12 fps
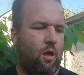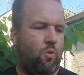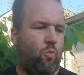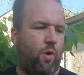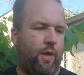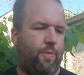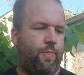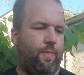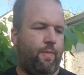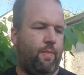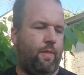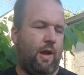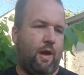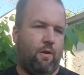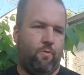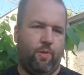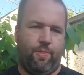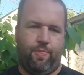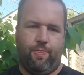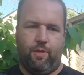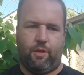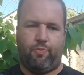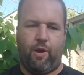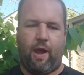with the
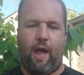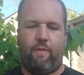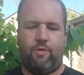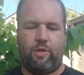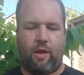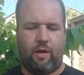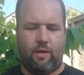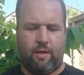spring I have inside cut